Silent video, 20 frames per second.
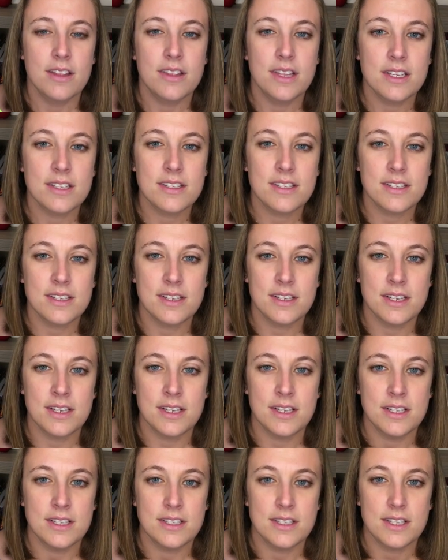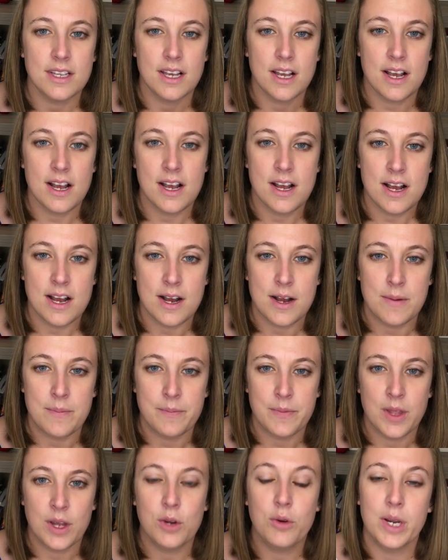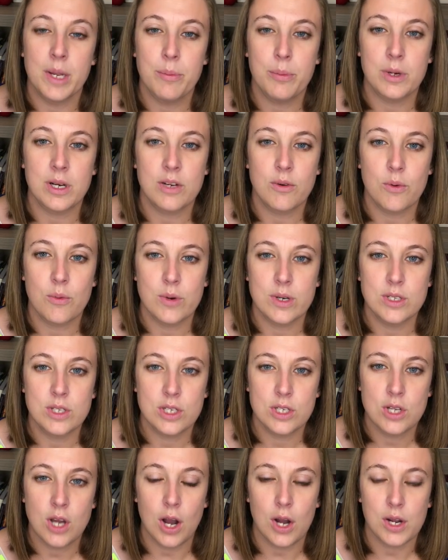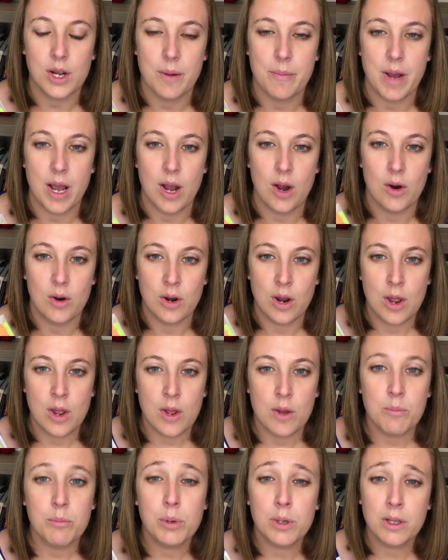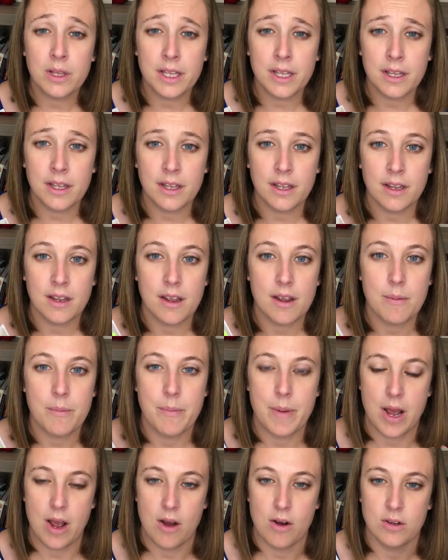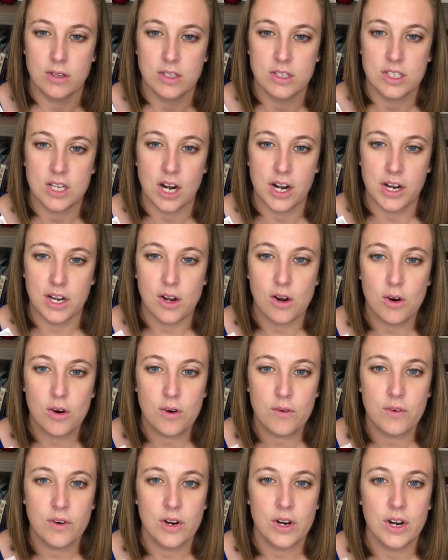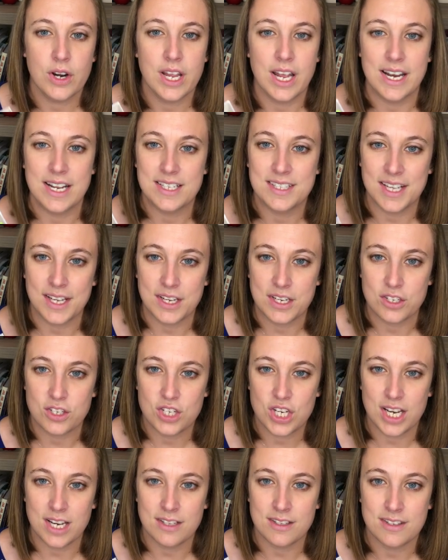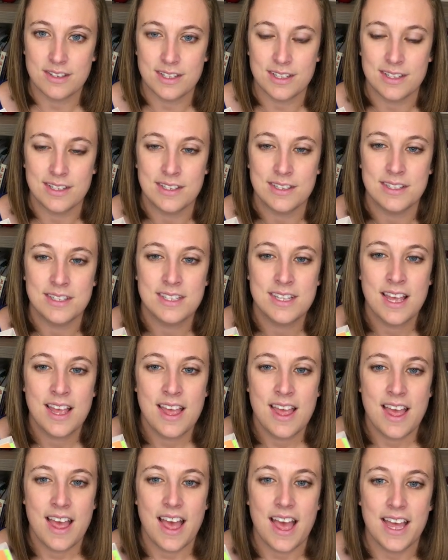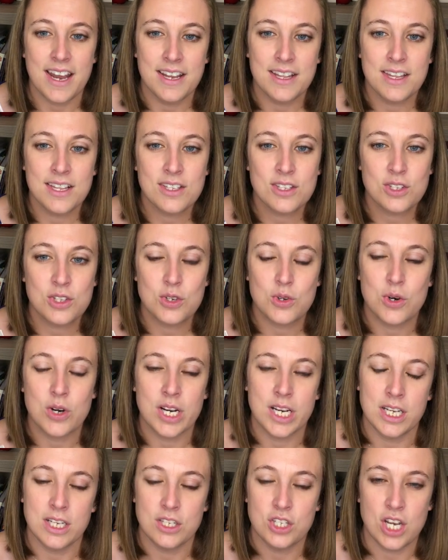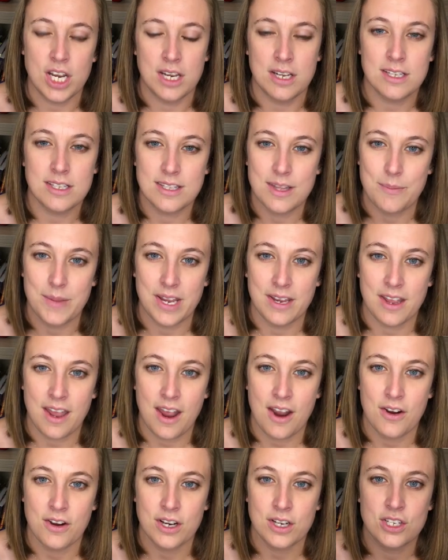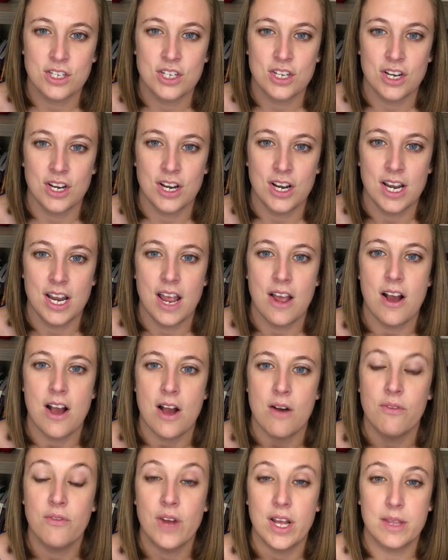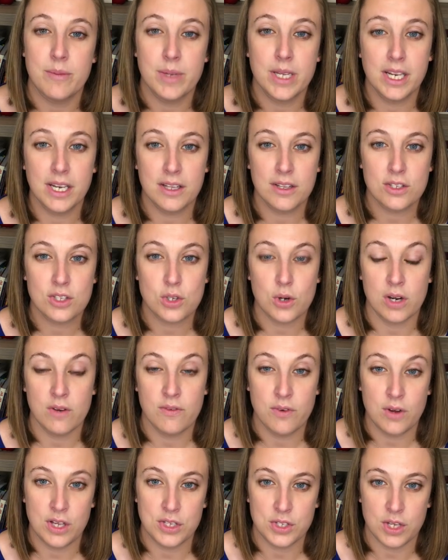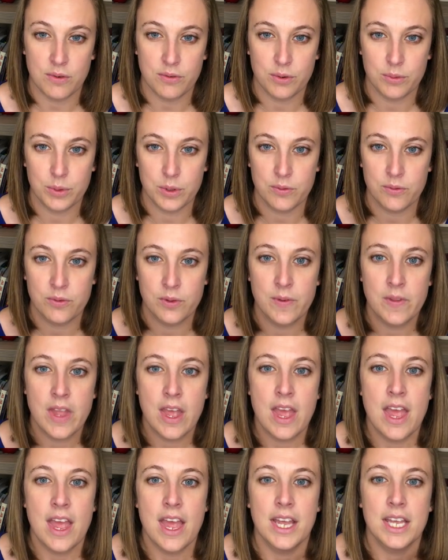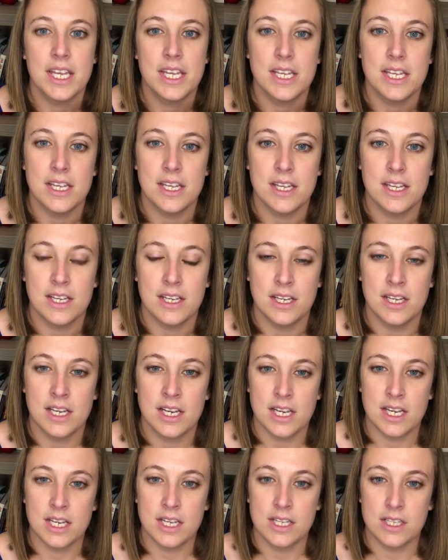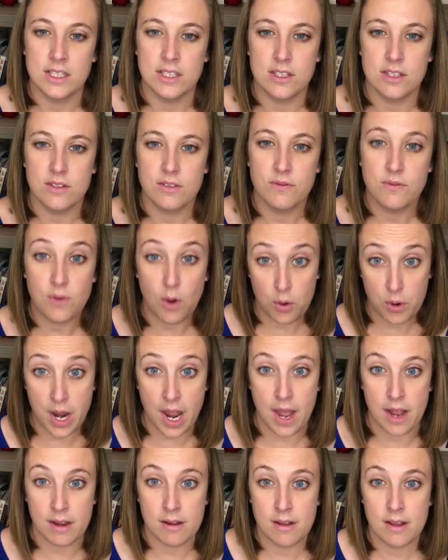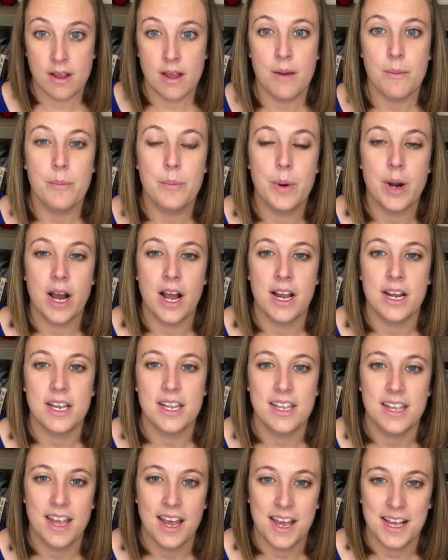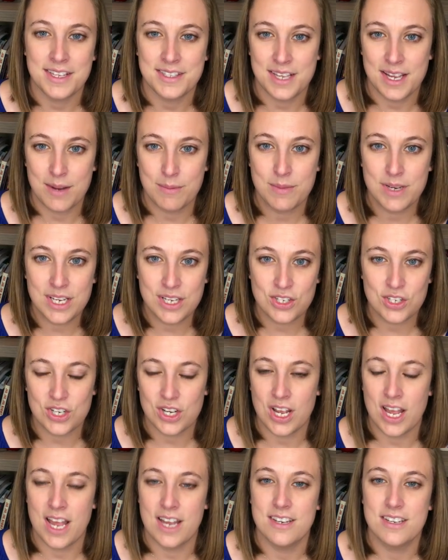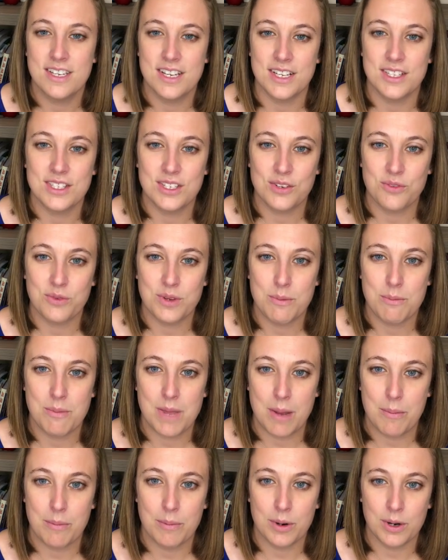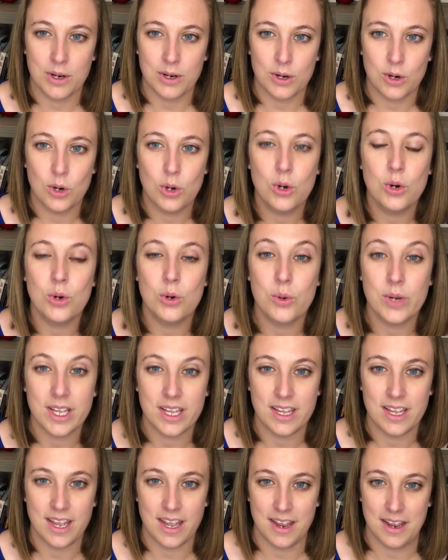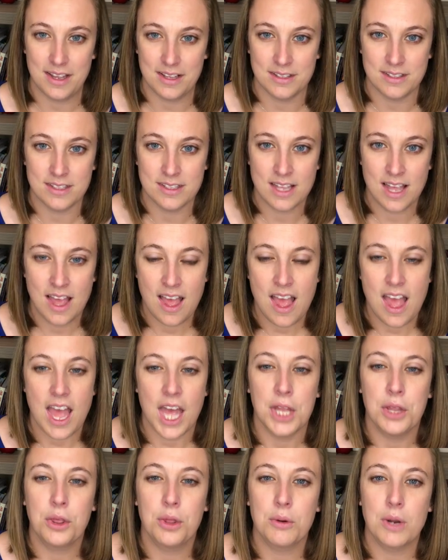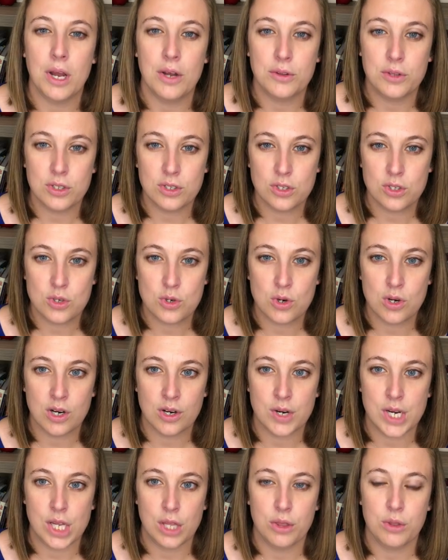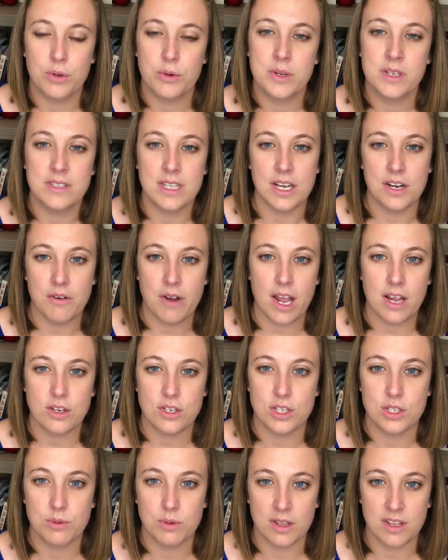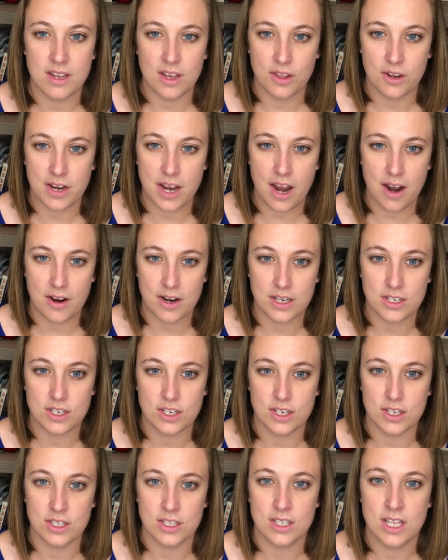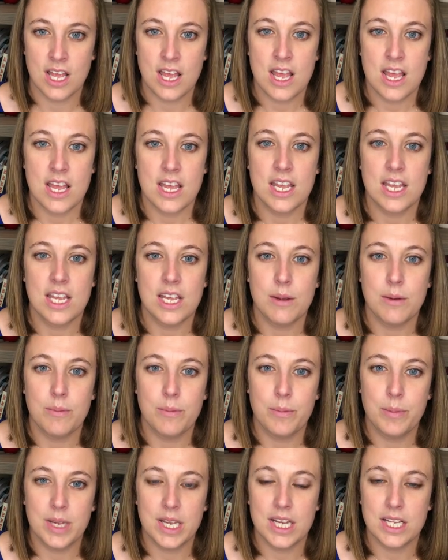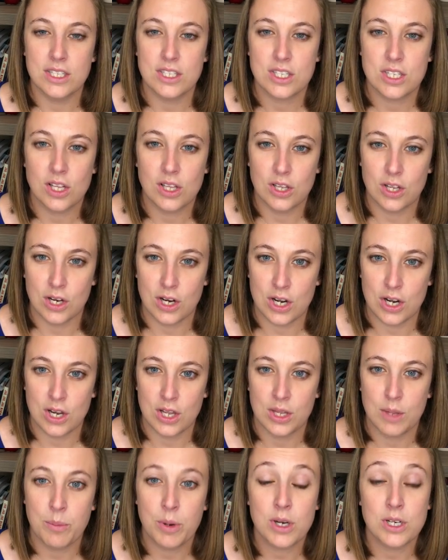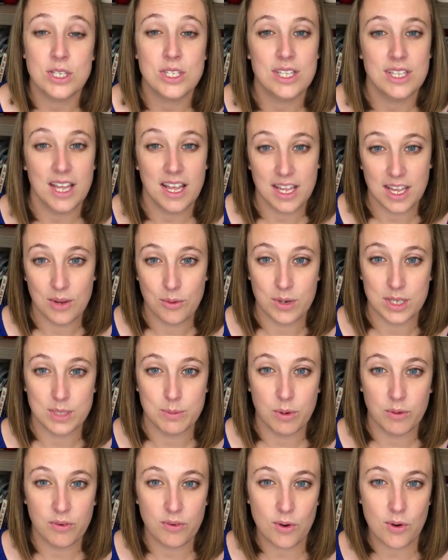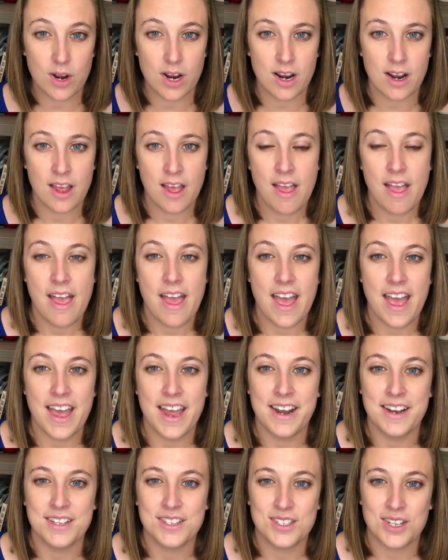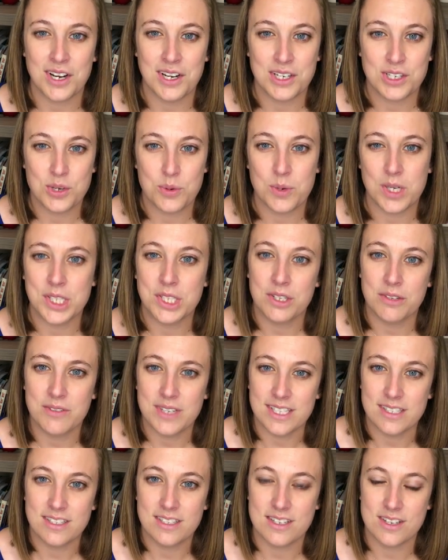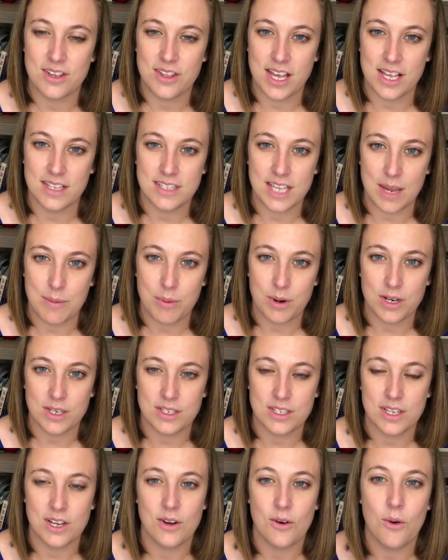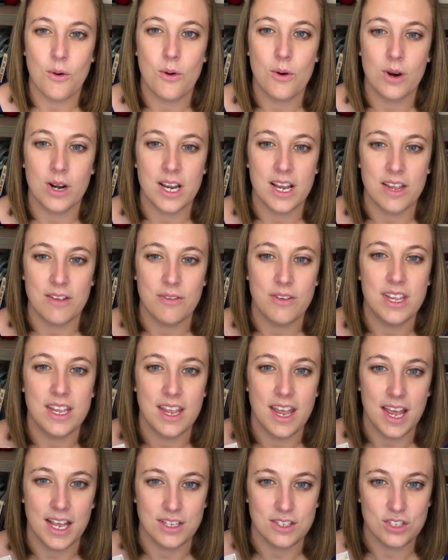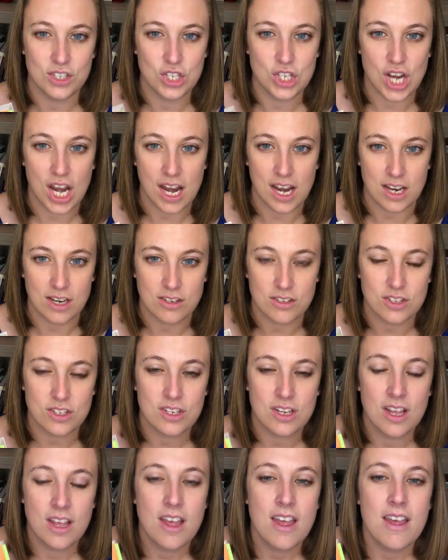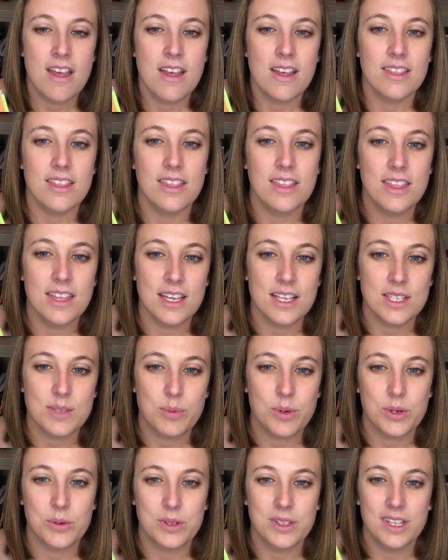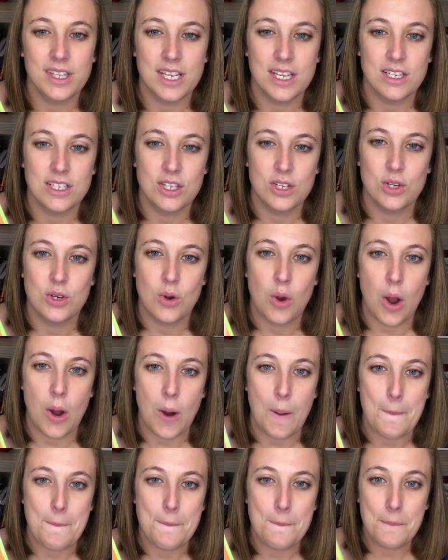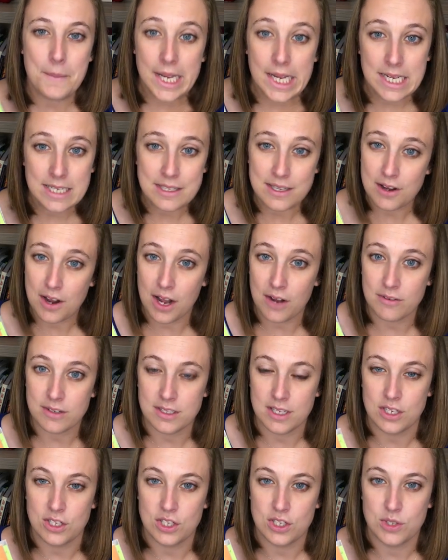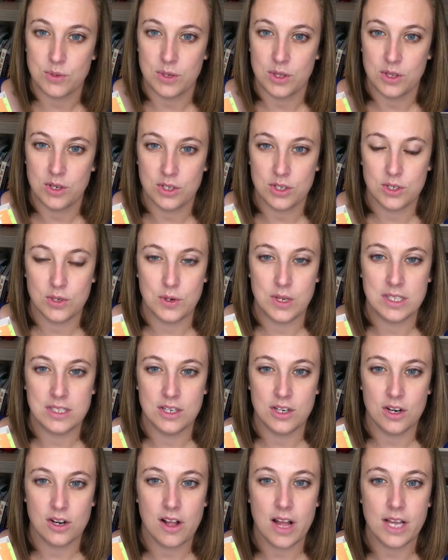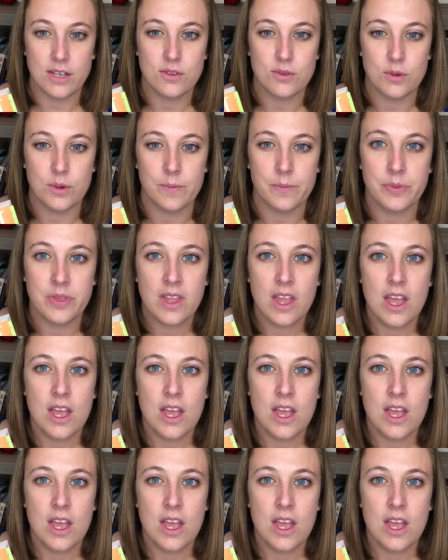This is a great book to talk about bullying, about starting over, getting second chances. And in this story, Chase, the main character, at the beginning of the story falls off a roof. He is okay, but he has amnesia and doesn't remember who he is. And throughout the story, through his interactions with the other characters, he begins to learn the person that he was before and is starting to wonder if he's still that same person or if he has changed. This book would lead to amazing conversations with your students in your classroom.